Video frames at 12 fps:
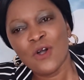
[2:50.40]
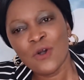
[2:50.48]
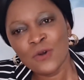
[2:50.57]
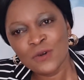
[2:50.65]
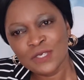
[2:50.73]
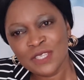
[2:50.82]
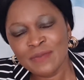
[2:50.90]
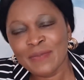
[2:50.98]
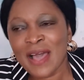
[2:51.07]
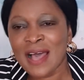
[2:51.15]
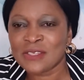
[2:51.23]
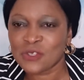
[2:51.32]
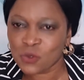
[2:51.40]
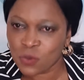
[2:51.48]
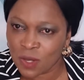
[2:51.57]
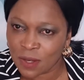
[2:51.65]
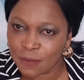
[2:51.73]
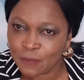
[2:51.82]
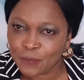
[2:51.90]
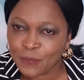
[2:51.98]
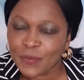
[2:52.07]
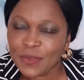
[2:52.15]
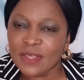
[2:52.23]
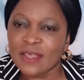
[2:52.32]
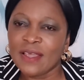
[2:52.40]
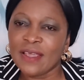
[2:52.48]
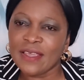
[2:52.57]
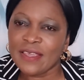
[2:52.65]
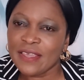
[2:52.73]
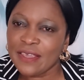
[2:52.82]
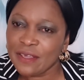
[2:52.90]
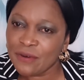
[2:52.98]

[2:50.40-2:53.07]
hold him as well. He